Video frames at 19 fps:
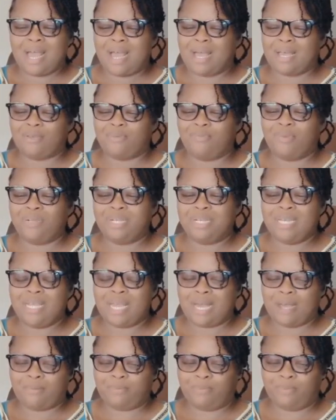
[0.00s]
I
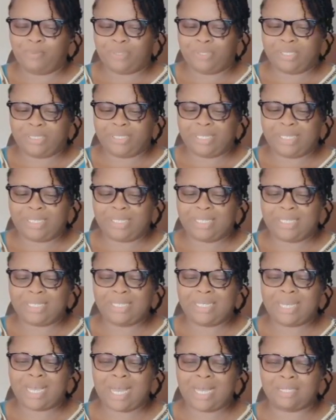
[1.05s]
really appreciate
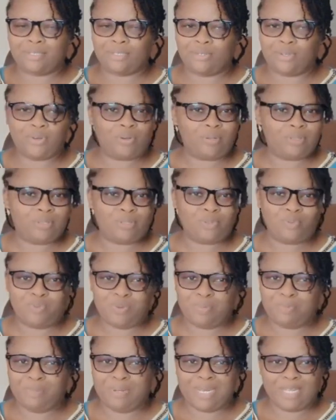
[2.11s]
and God
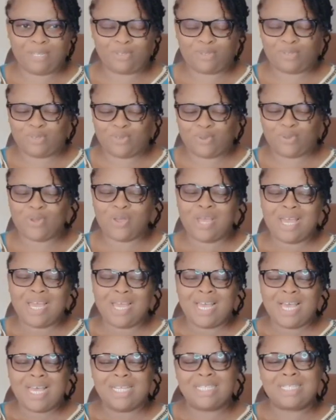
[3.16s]
will bless you.
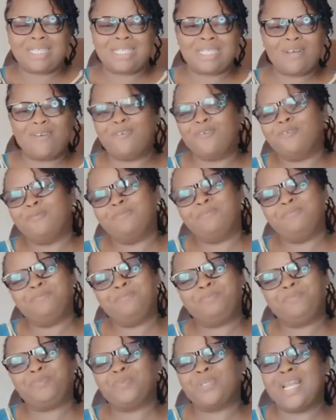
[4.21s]
So
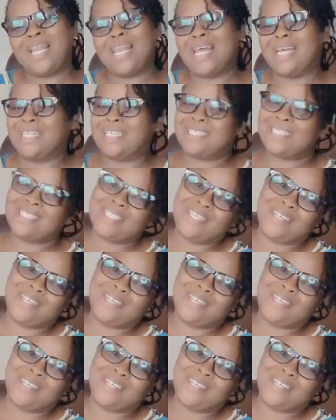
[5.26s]
let's